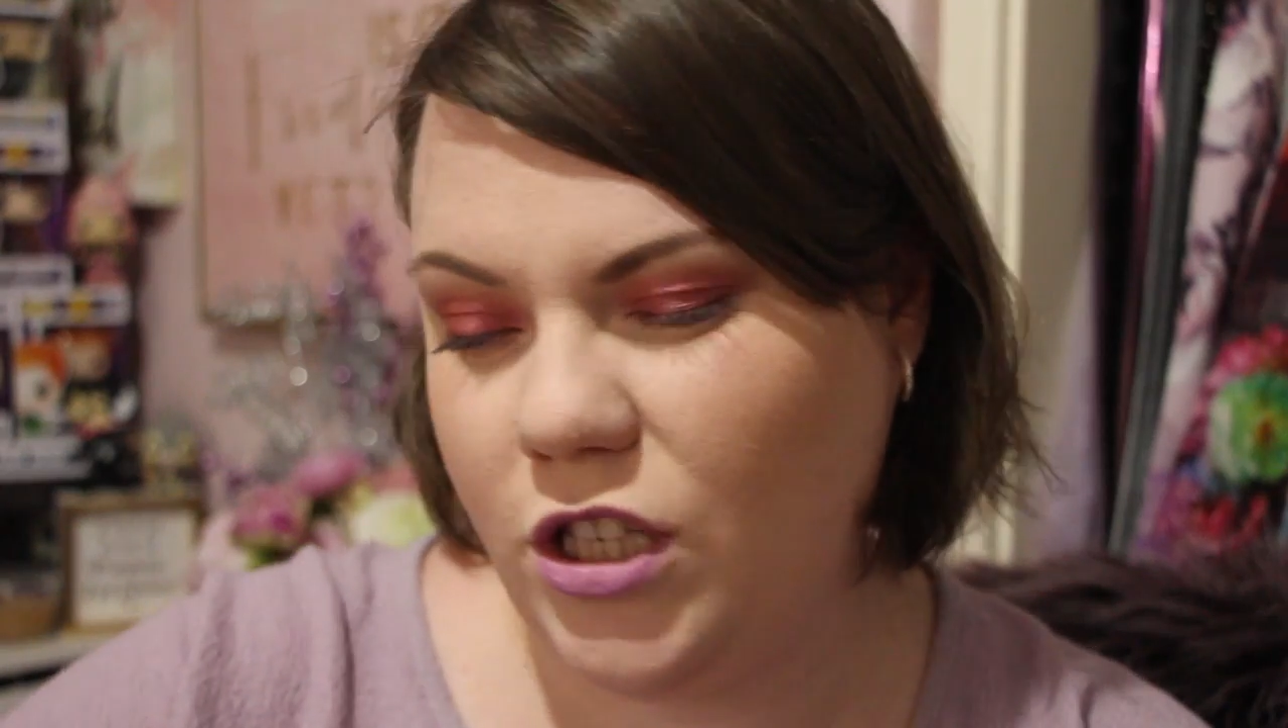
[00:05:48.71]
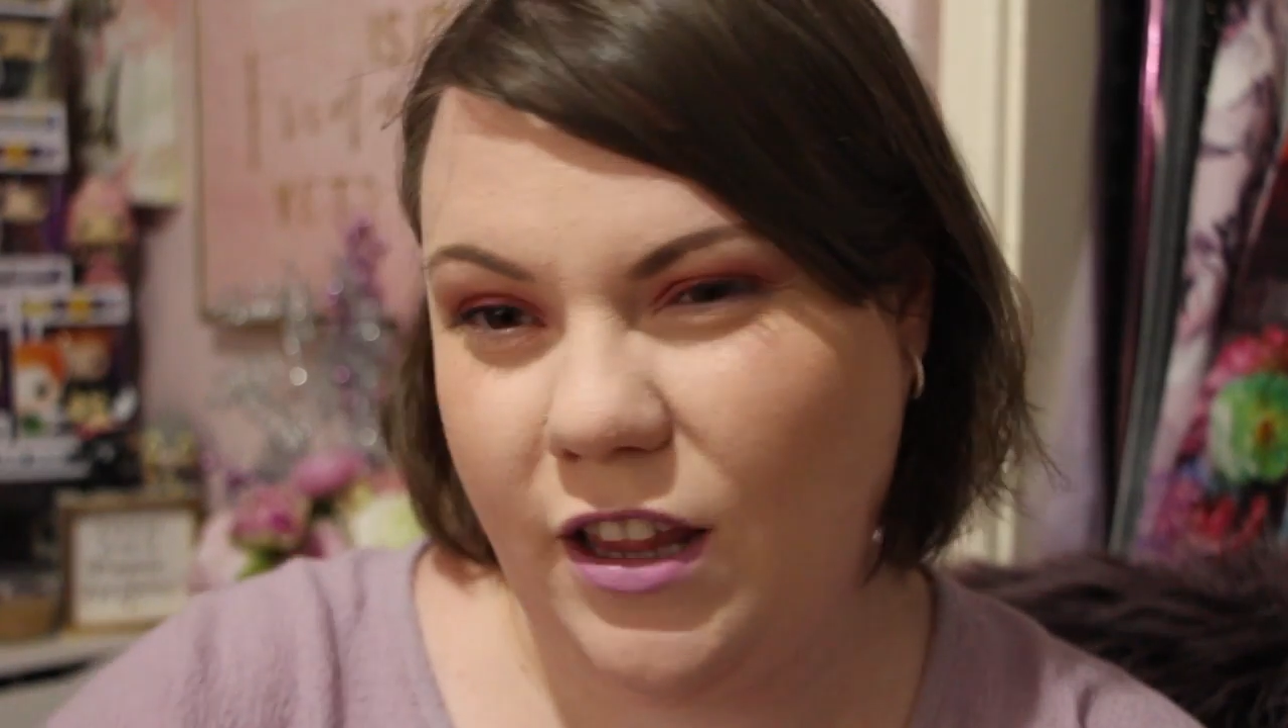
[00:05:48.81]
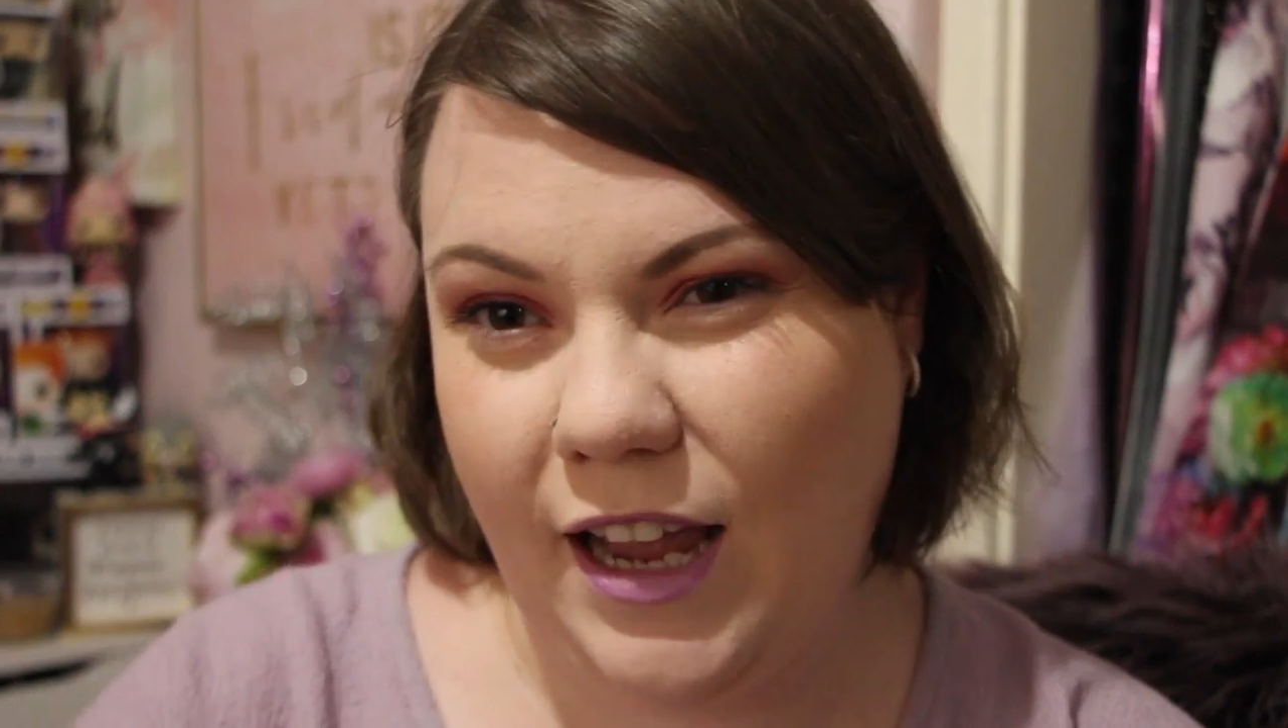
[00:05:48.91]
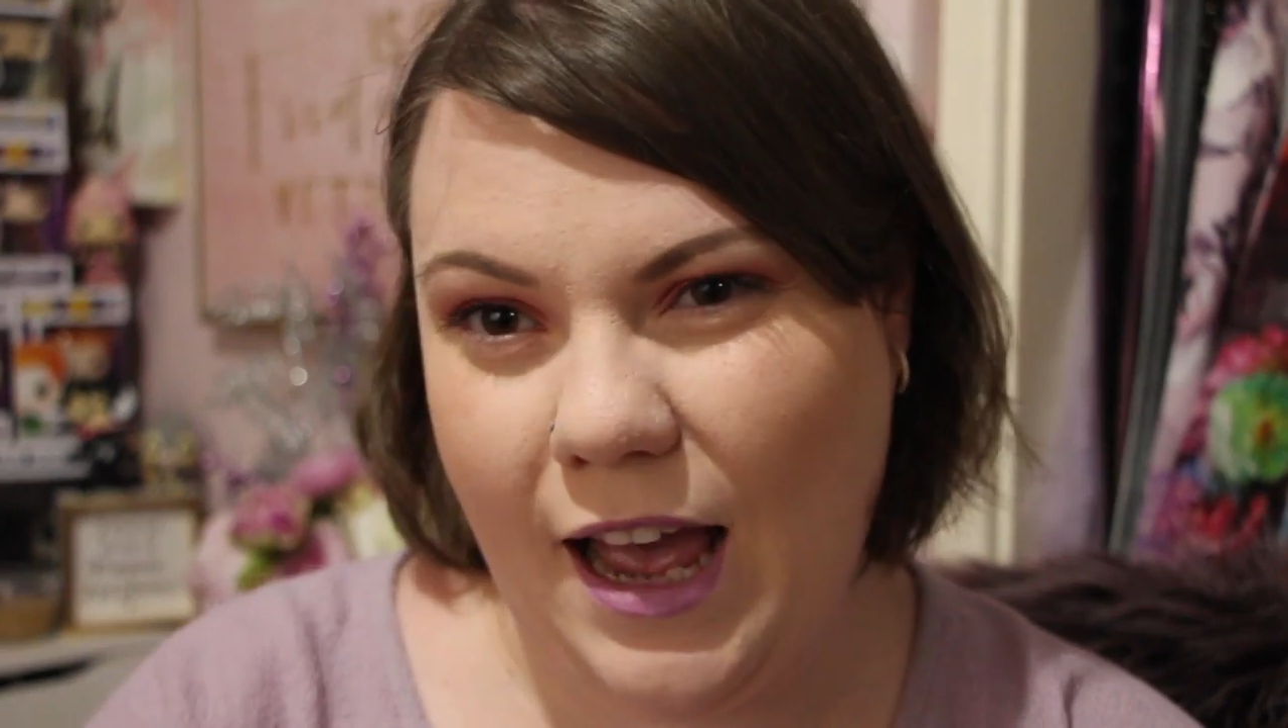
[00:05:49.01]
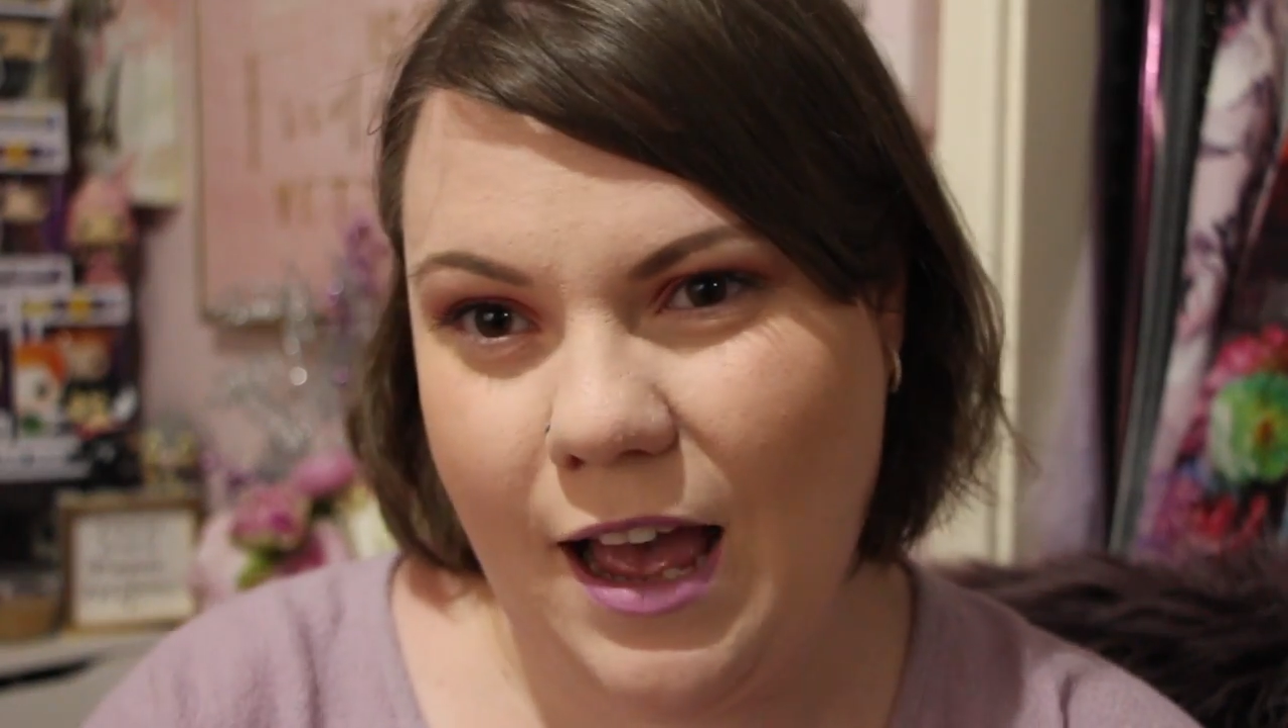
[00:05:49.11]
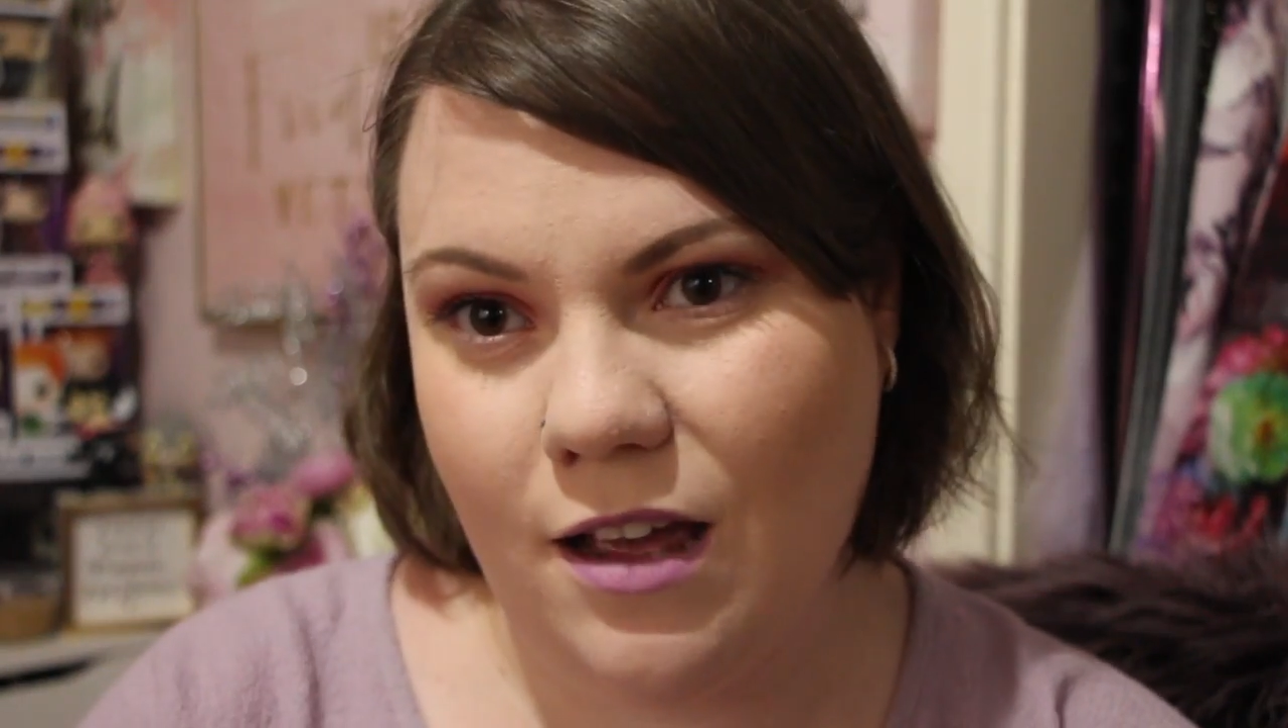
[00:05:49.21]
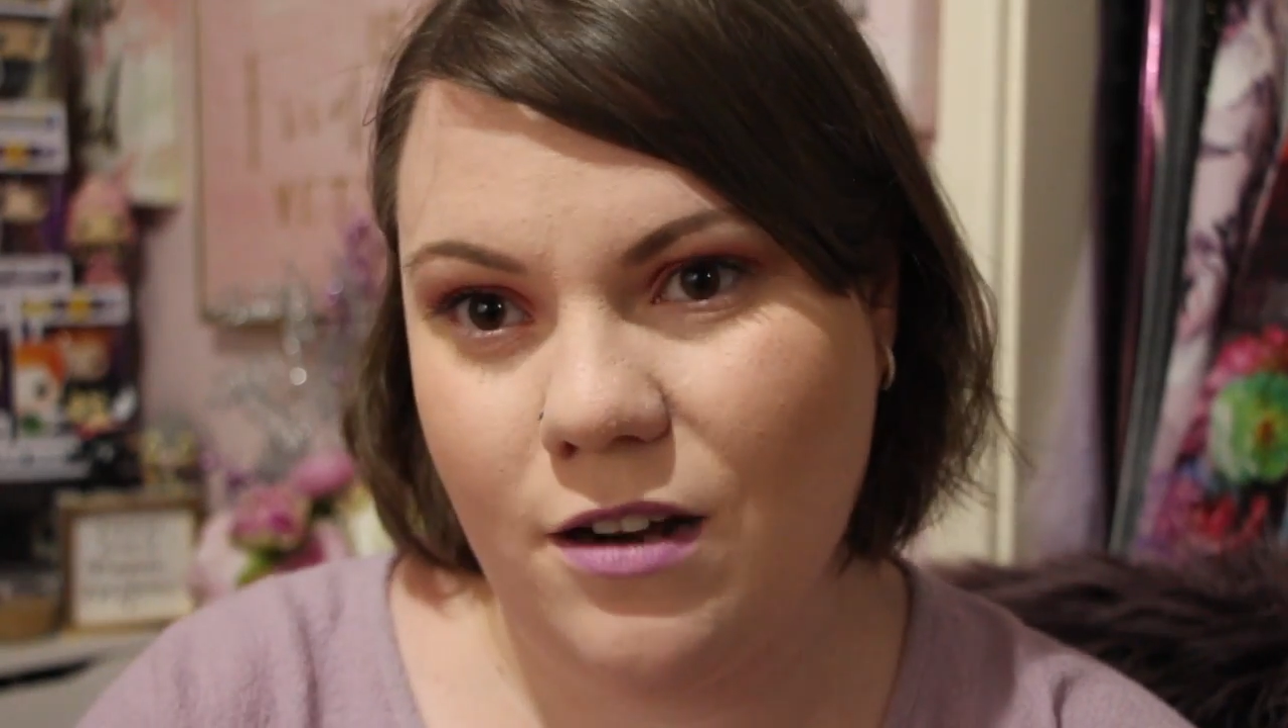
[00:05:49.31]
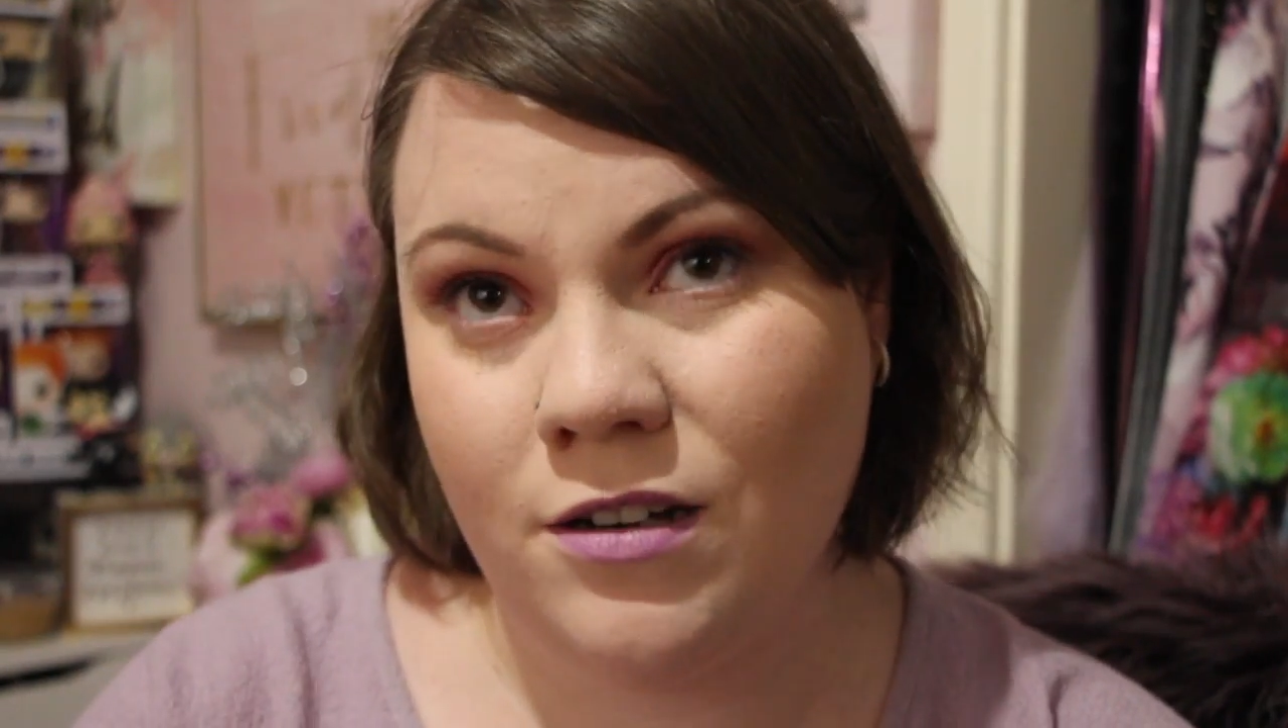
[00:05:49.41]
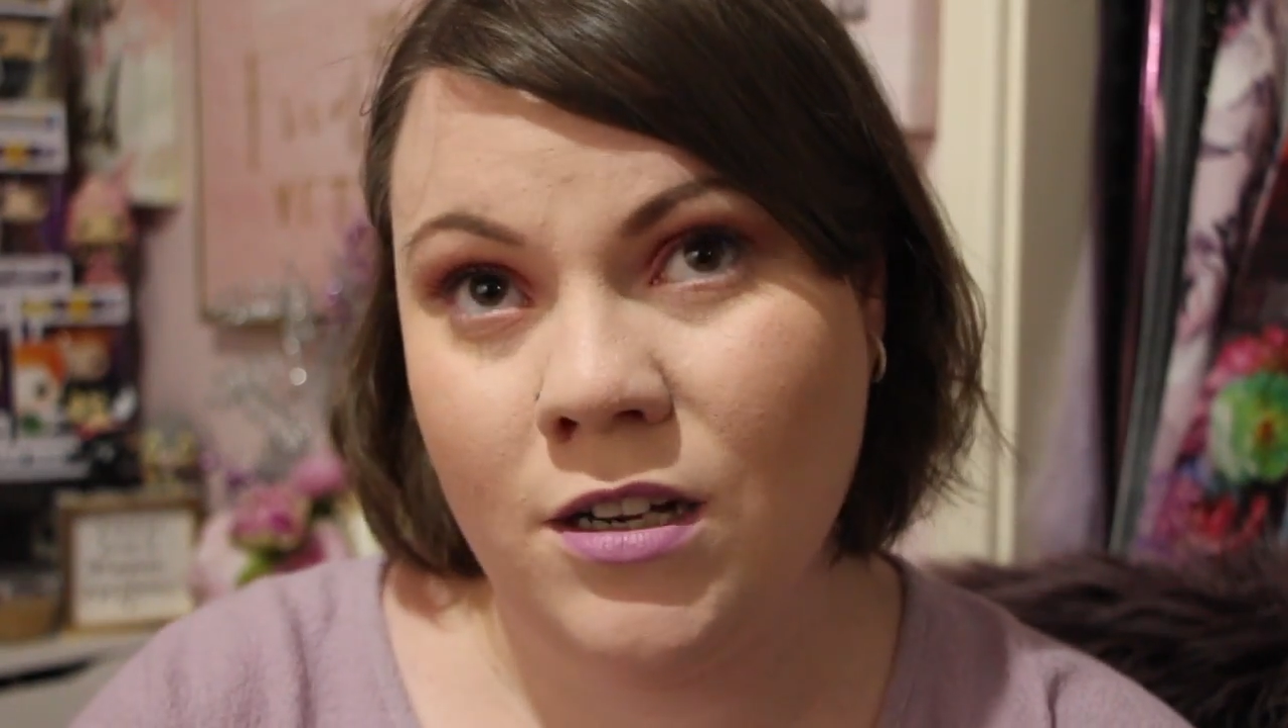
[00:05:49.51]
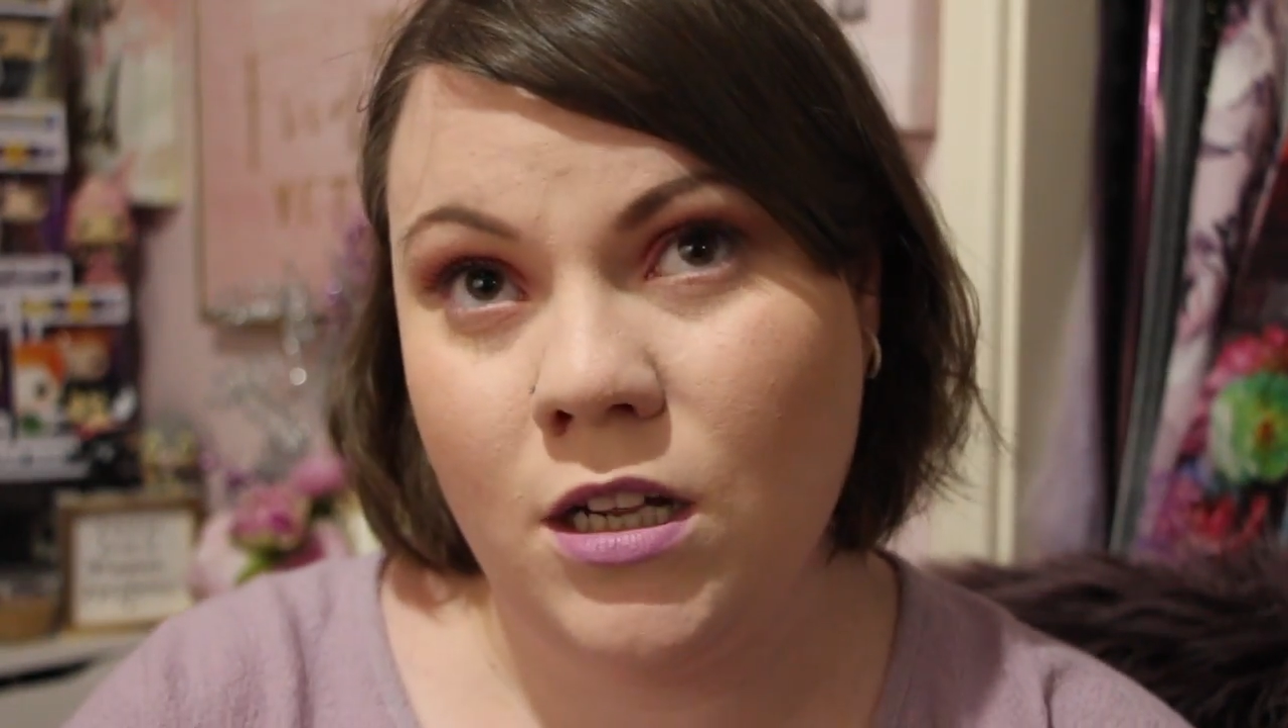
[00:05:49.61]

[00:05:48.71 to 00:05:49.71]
that they had